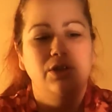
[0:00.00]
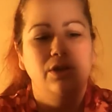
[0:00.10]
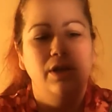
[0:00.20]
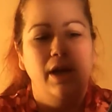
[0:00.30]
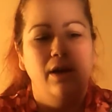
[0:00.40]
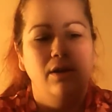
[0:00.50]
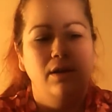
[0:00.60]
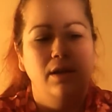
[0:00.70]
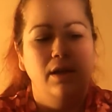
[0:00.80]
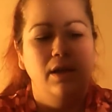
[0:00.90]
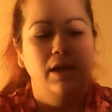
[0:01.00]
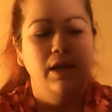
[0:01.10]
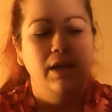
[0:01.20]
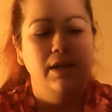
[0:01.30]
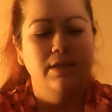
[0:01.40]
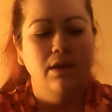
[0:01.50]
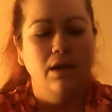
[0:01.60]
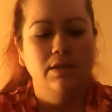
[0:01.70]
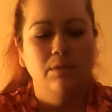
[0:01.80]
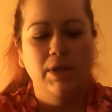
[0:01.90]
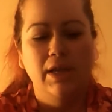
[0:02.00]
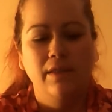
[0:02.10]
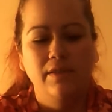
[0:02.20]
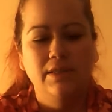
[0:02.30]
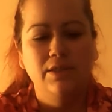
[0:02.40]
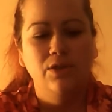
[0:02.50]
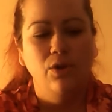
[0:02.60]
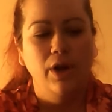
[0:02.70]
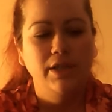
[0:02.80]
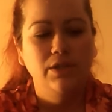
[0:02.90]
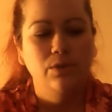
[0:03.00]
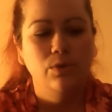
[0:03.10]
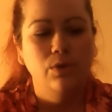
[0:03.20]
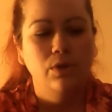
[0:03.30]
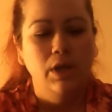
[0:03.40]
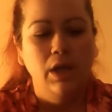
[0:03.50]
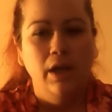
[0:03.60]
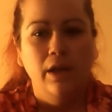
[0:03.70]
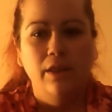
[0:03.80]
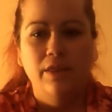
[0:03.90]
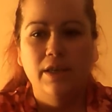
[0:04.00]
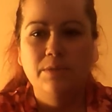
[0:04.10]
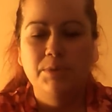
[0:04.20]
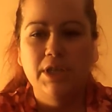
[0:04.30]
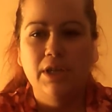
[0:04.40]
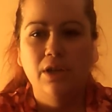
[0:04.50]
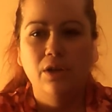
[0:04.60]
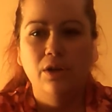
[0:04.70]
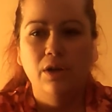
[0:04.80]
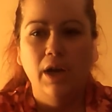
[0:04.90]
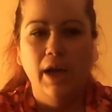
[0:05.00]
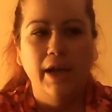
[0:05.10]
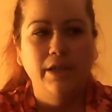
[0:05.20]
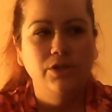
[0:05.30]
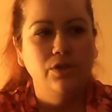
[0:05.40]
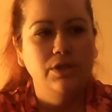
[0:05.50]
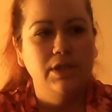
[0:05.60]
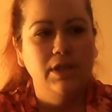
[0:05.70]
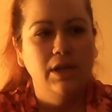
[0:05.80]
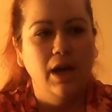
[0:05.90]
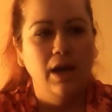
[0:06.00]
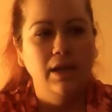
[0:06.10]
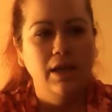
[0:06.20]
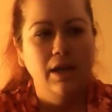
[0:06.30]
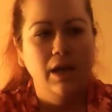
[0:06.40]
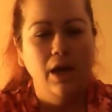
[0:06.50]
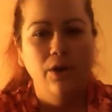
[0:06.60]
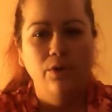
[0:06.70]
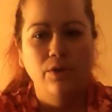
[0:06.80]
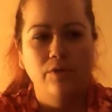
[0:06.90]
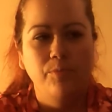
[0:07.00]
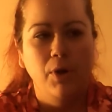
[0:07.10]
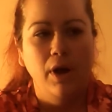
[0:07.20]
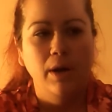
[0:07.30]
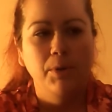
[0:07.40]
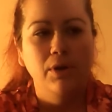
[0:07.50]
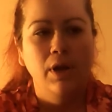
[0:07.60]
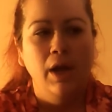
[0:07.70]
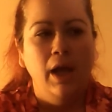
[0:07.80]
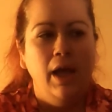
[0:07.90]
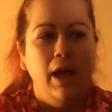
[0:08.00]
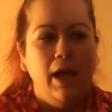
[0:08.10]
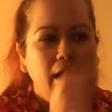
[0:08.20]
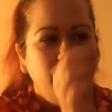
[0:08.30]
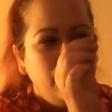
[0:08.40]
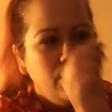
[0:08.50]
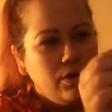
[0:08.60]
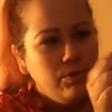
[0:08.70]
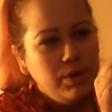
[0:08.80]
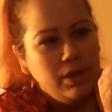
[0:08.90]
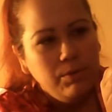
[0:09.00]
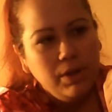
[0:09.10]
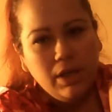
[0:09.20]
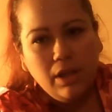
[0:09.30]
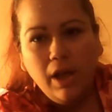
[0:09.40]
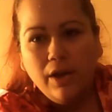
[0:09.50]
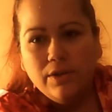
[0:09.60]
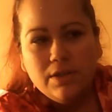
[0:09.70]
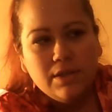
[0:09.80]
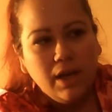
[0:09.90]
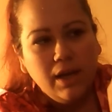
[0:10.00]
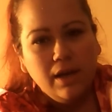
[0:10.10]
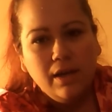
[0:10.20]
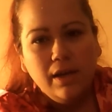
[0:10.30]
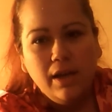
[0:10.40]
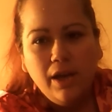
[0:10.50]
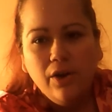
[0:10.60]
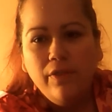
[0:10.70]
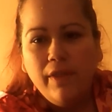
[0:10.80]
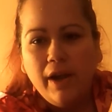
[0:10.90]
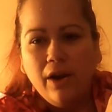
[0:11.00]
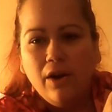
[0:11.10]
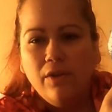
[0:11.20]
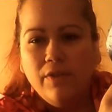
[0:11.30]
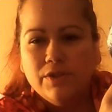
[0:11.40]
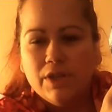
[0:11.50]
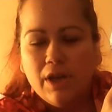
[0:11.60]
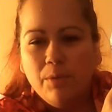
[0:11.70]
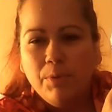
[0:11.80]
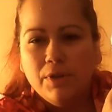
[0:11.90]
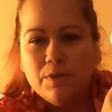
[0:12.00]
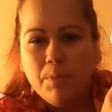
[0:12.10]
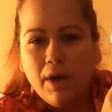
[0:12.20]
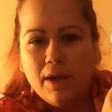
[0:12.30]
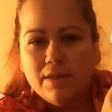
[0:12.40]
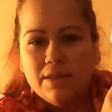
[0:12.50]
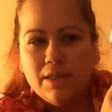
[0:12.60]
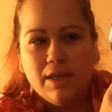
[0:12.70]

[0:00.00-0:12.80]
turned out. It is awesome. And again, this is the gray tulle. This particular angel did not get a coat of primer. And if you look really, really close here and there, there's a couple of spots